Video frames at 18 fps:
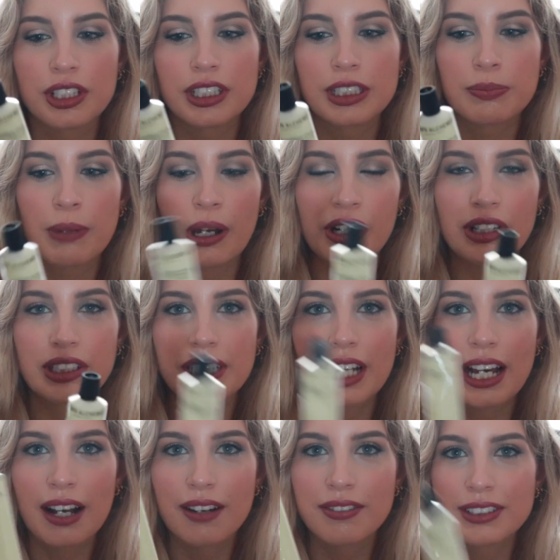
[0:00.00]
It's better to
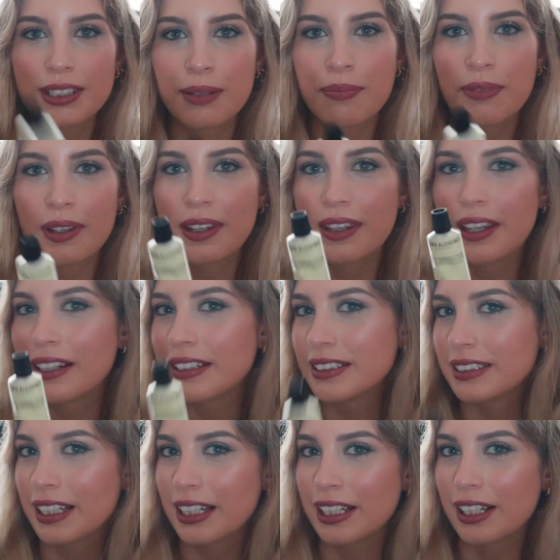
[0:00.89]
have something
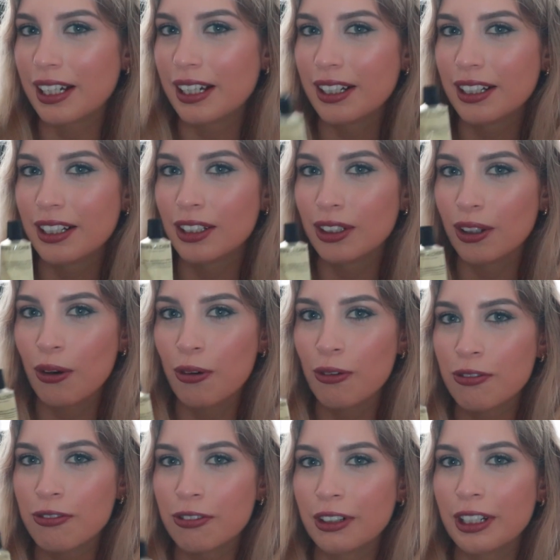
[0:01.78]
that's like
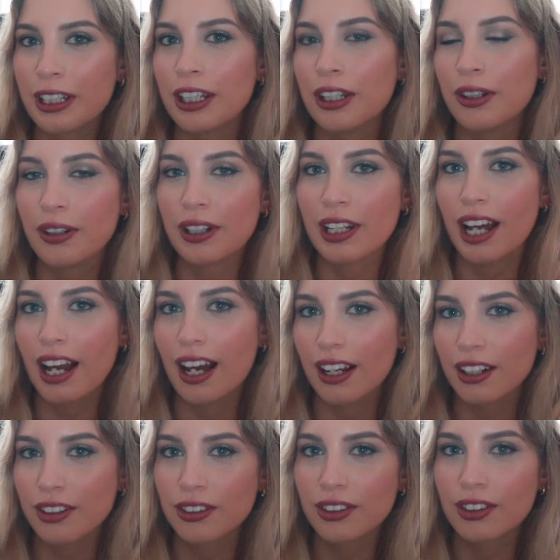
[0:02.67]
glow free that you can
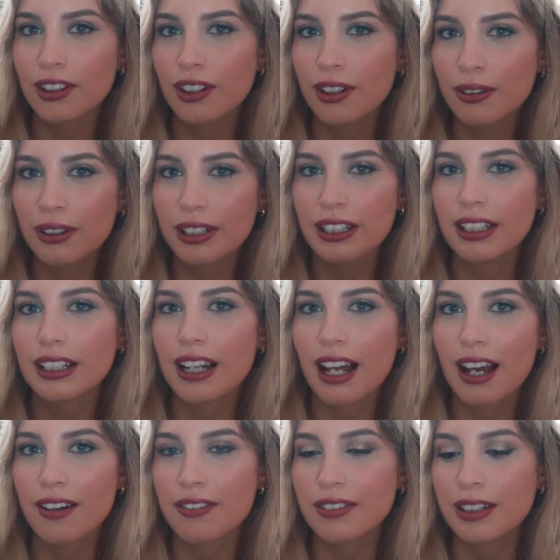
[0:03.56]
add your glow in than
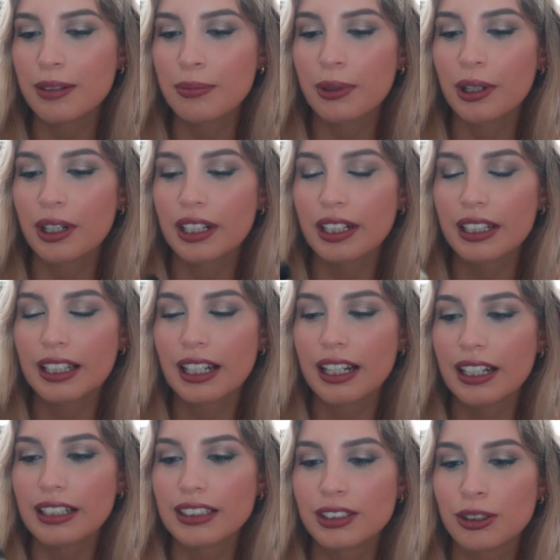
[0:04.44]
having a product
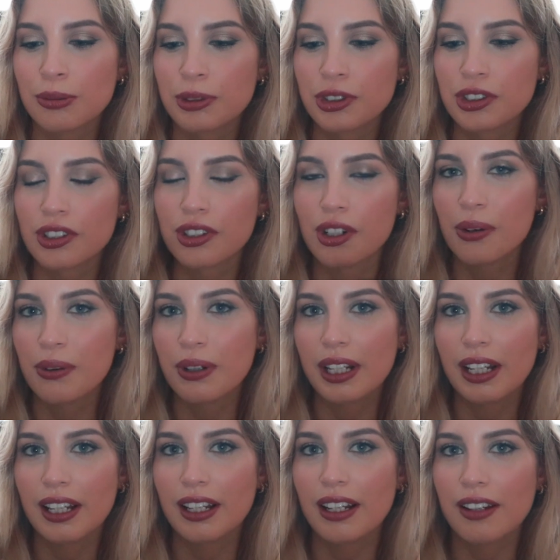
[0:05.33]
that has so much glow
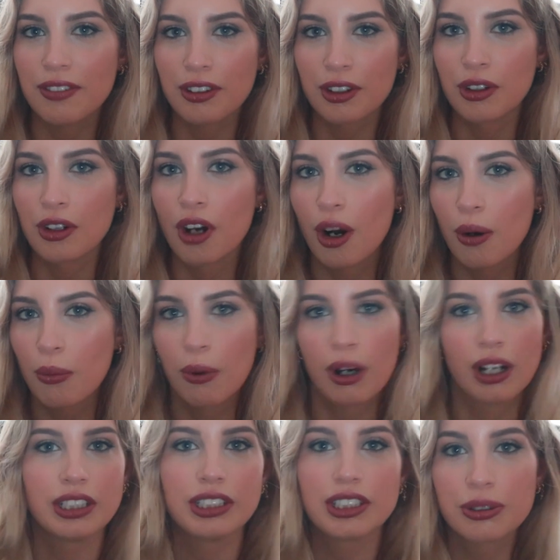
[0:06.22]
in it if you're not
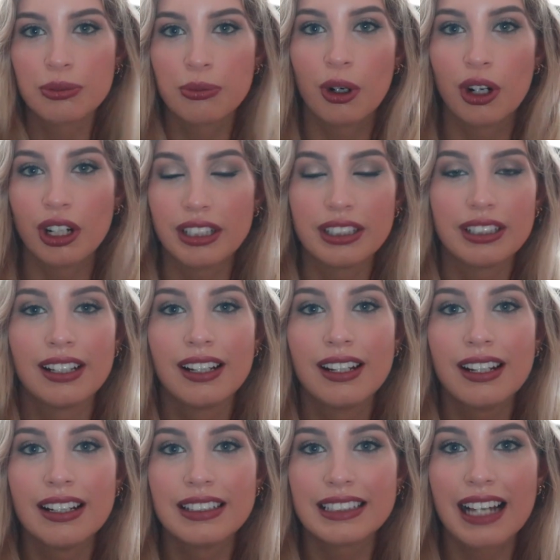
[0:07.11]
one to want
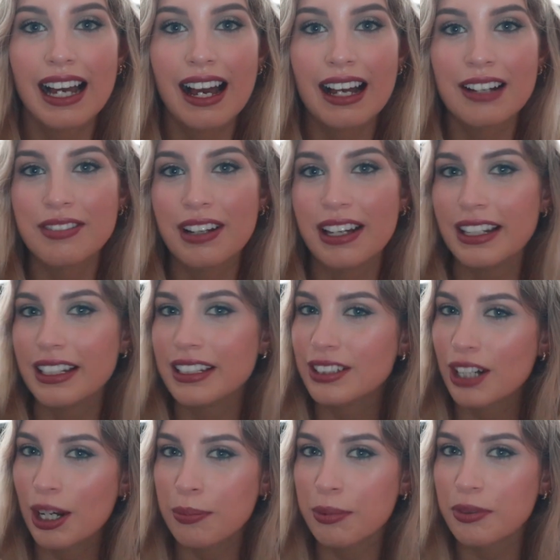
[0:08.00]
to have any
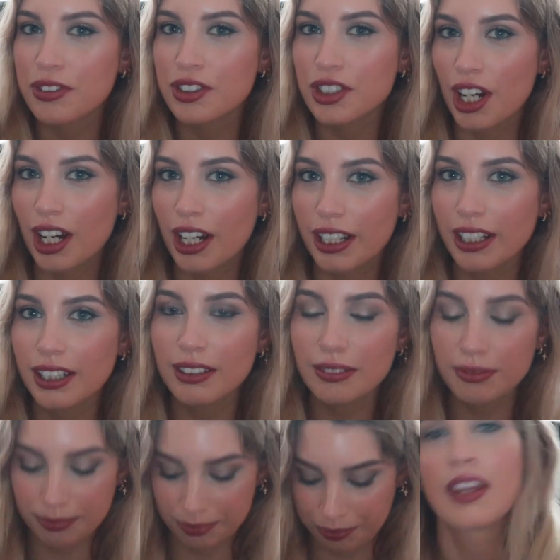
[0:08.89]
type of shine.